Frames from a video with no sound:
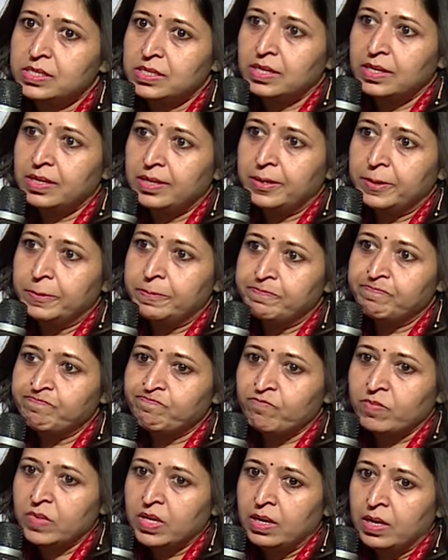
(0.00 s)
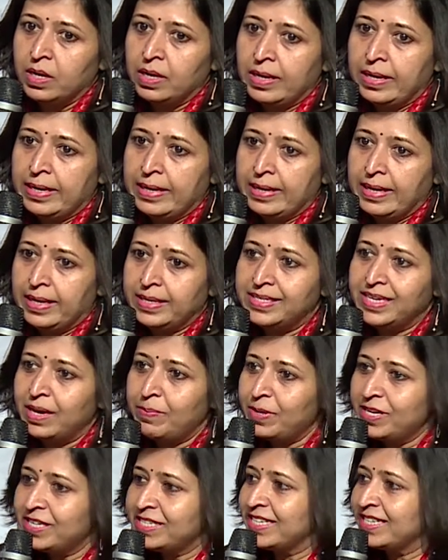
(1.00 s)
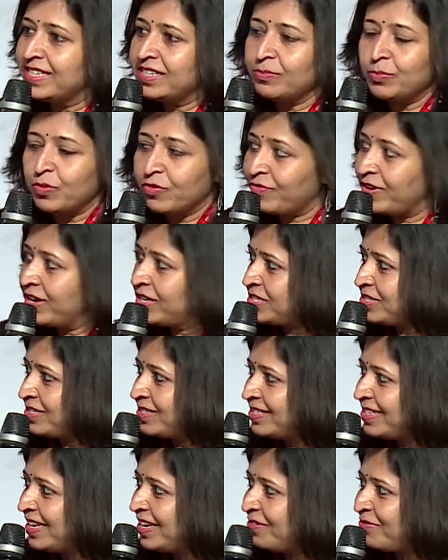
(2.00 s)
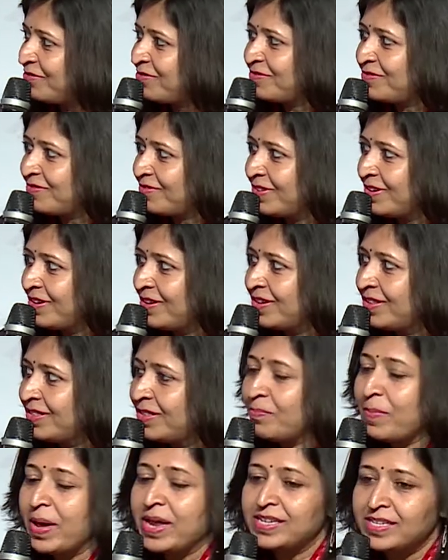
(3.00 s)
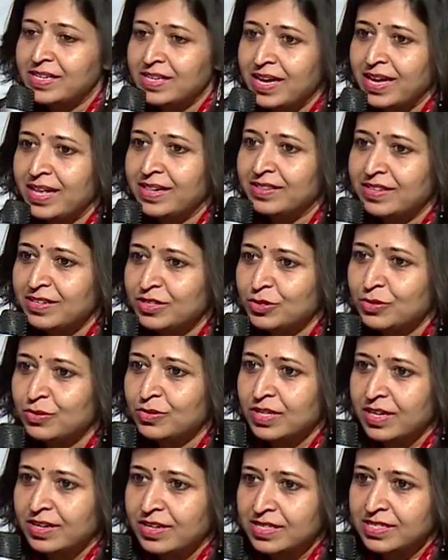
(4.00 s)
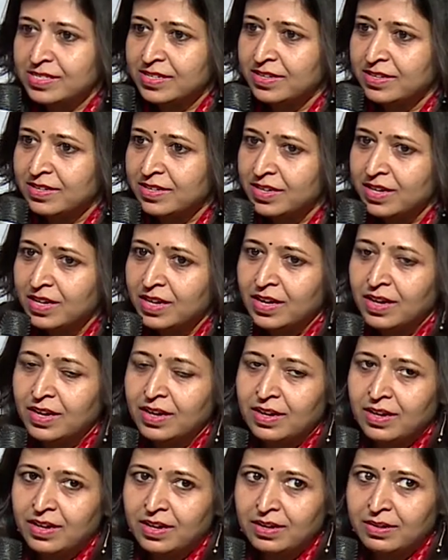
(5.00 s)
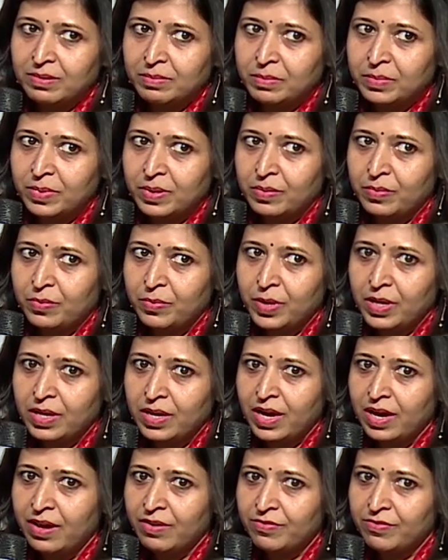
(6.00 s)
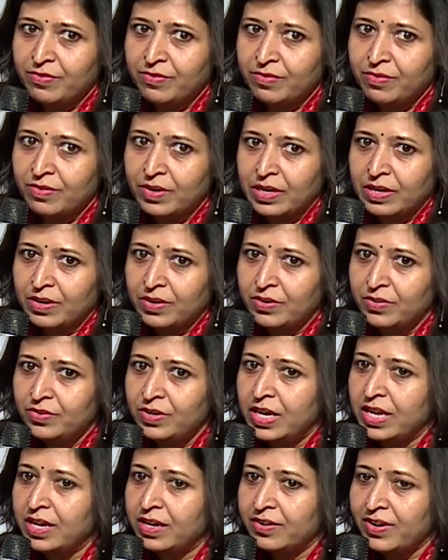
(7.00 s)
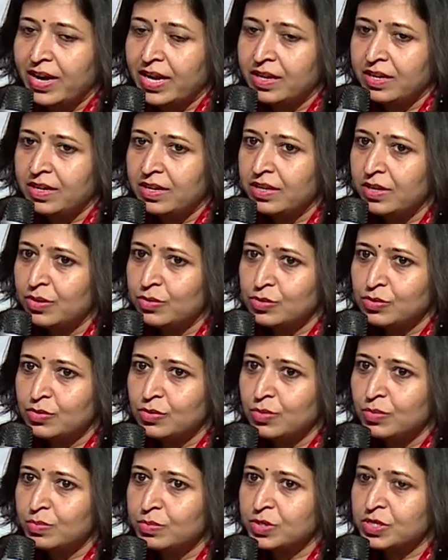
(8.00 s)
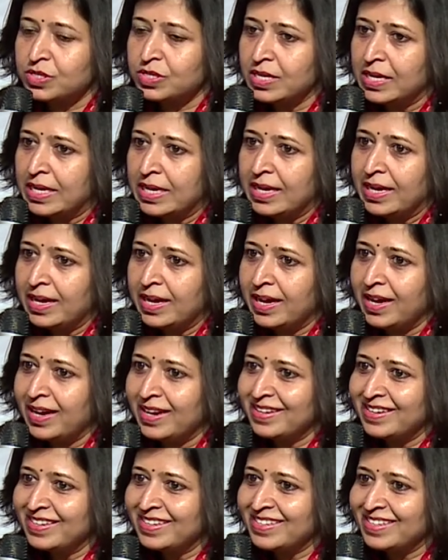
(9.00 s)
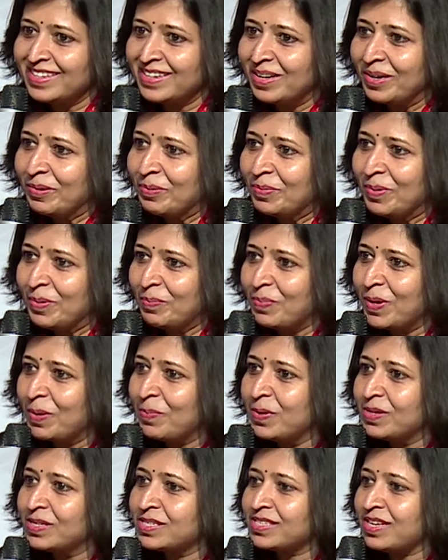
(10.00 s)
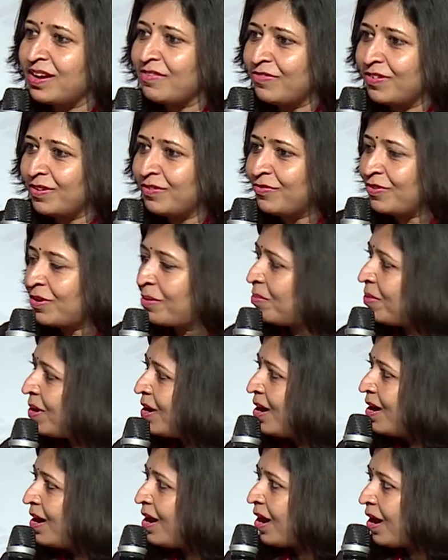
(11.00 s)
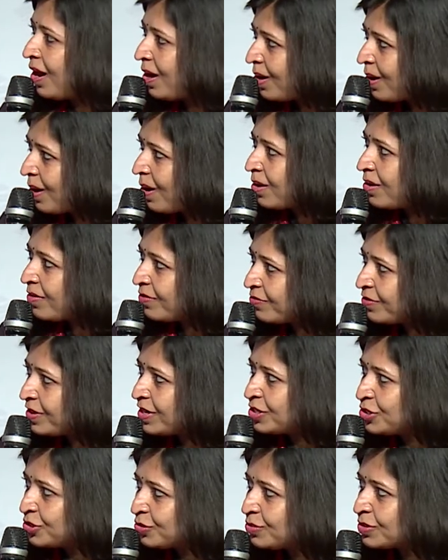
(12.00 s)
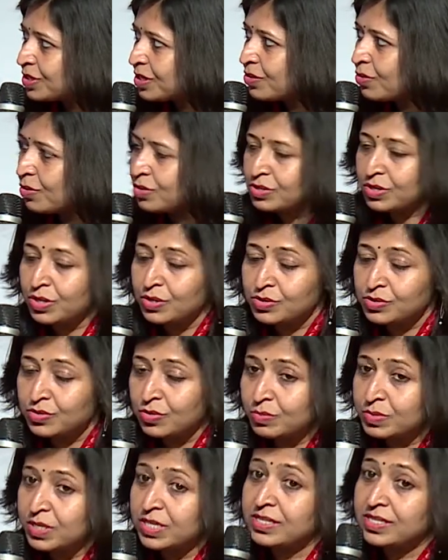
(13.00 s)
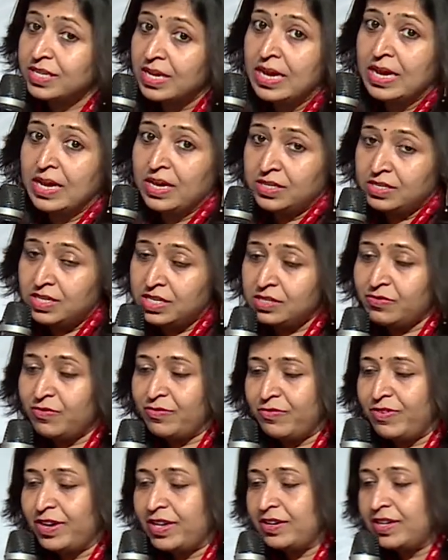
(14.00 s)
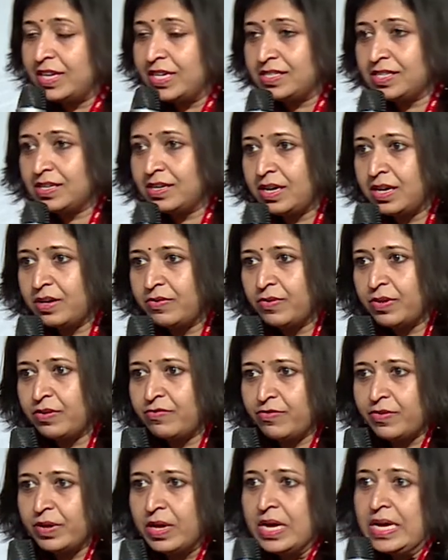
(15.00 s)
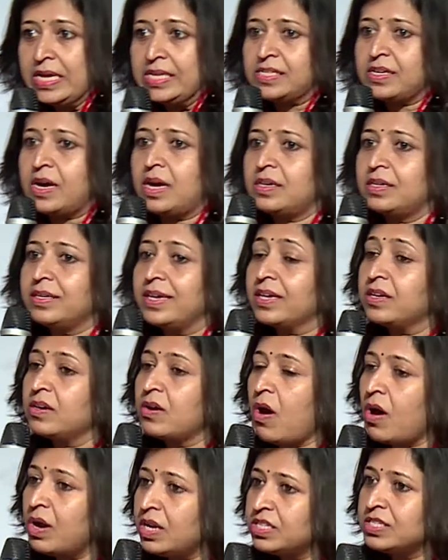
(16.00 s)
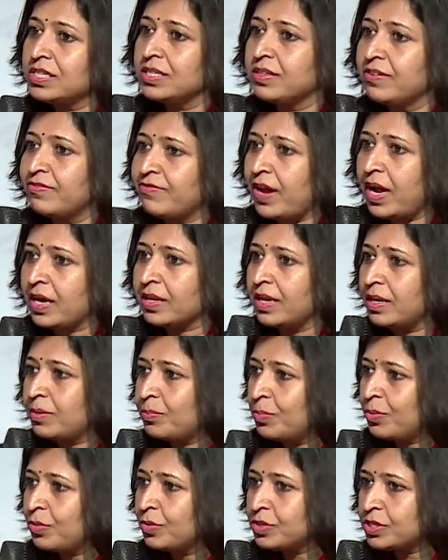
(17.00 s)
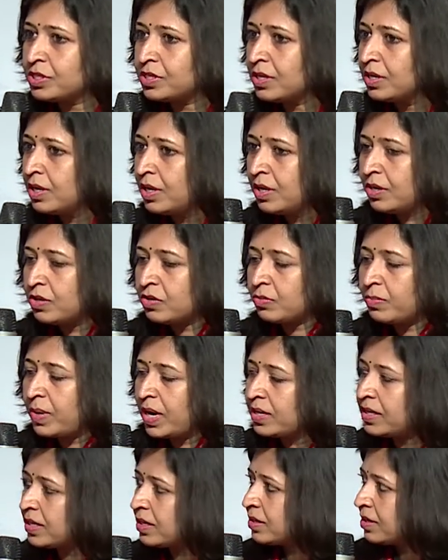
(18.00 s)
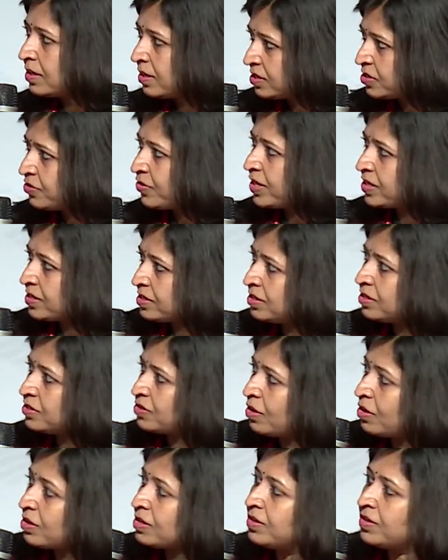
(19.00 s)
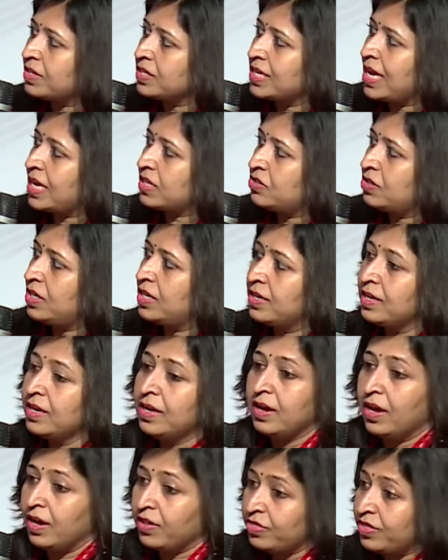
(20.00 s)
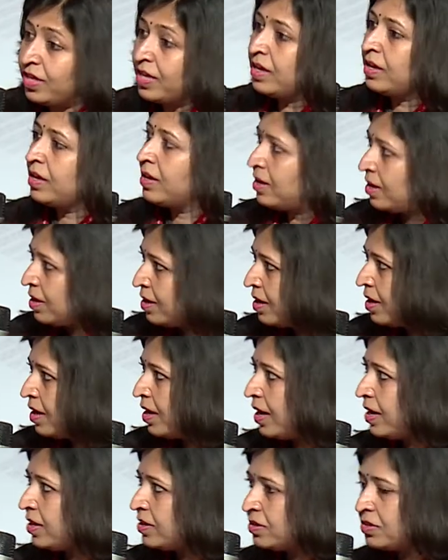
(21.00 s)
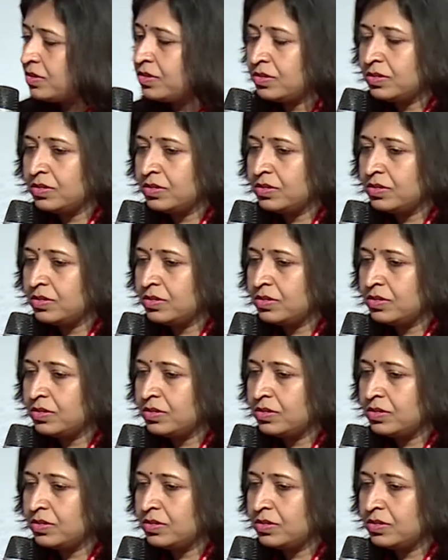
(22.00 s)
a debilitating profession if the mental health issues are concerned. We have really cranky newsrooms, and people suffer from a lot of issues in those newsrooms. It's just very recently we've started acknowledging the fact that post-traumatic stress disorder is actually a thing in